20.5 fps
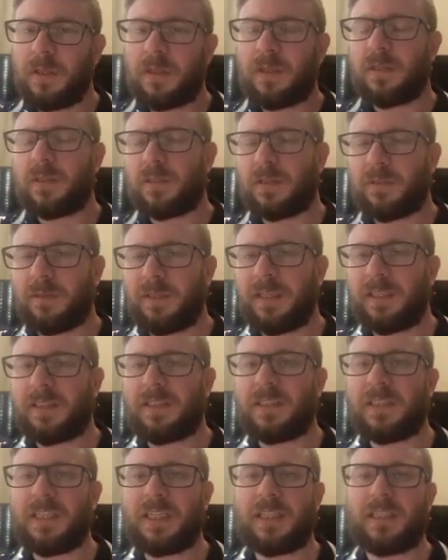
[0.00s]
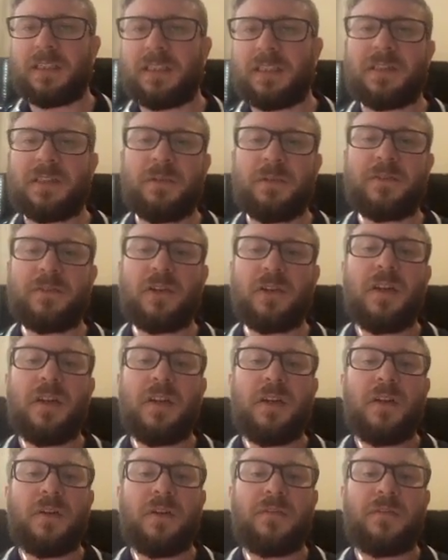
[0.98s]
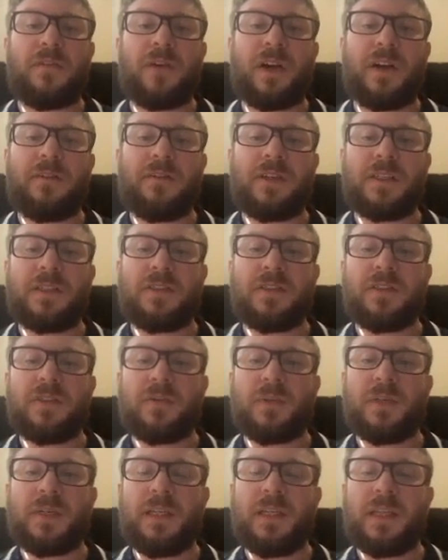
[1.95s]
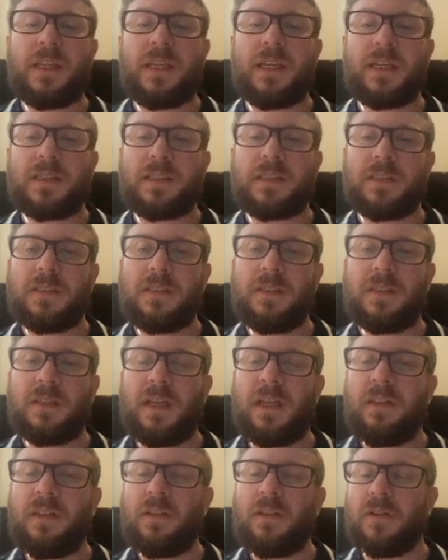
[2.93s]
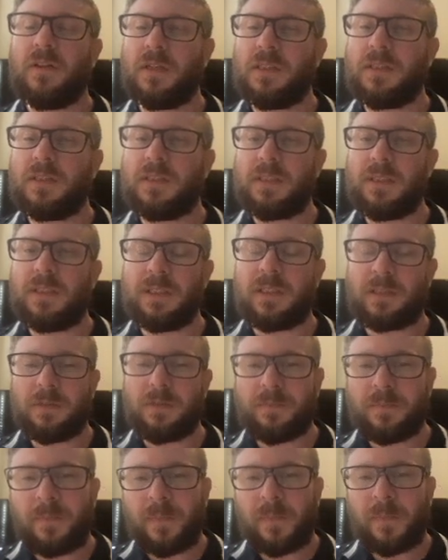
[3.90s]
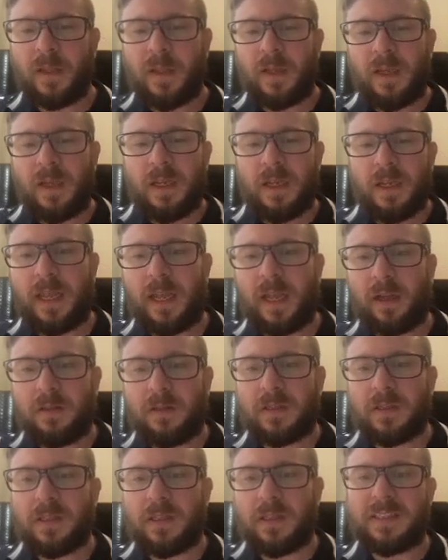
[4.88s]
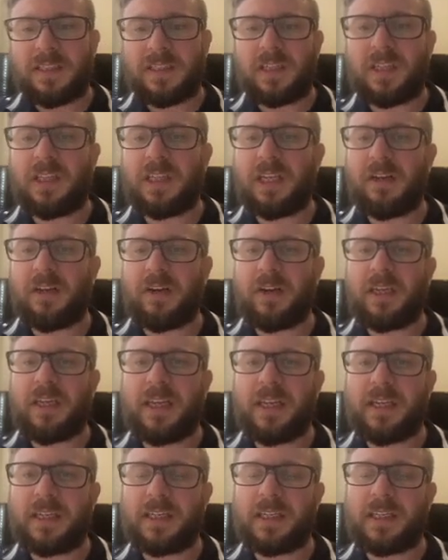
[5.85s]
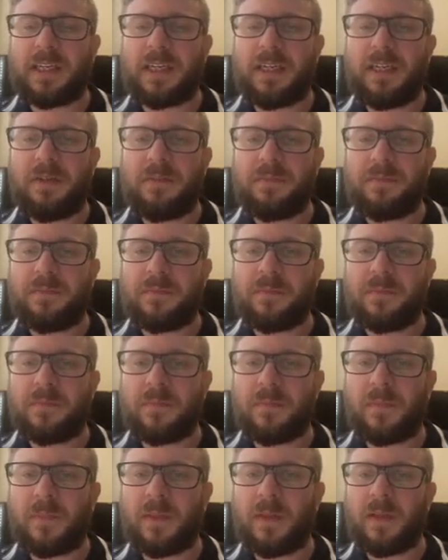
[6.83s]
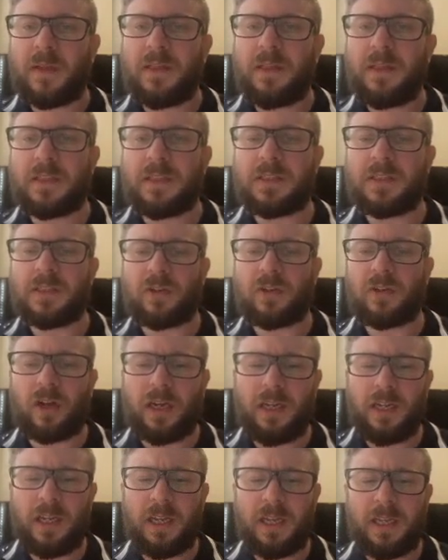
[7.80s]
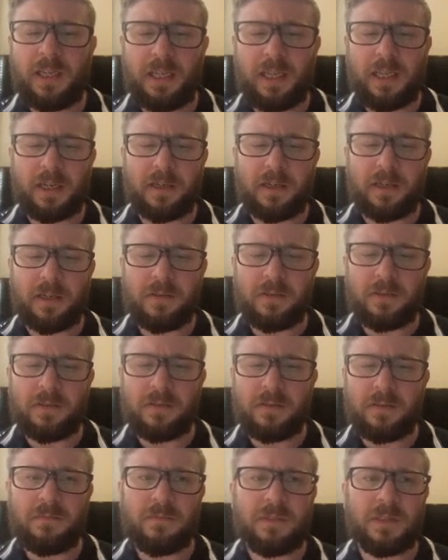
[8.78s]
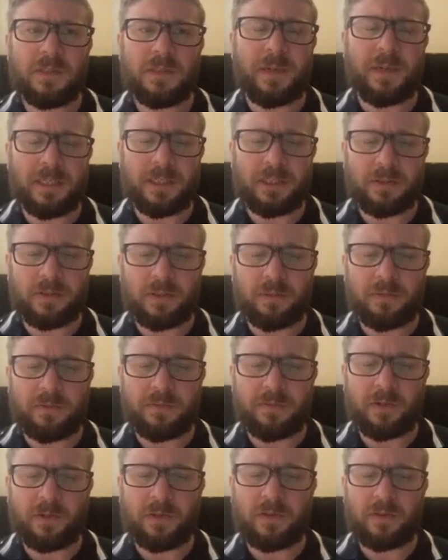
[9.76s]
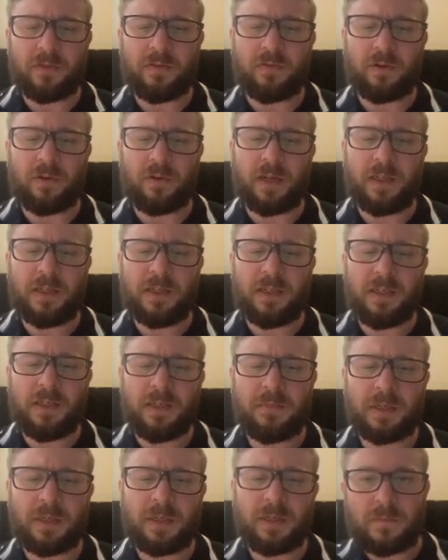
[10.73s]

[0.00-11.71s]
so we need to check it. So we've got 520,036. Now, let's clear our calculator and let's try again to make sure that we've got the right number.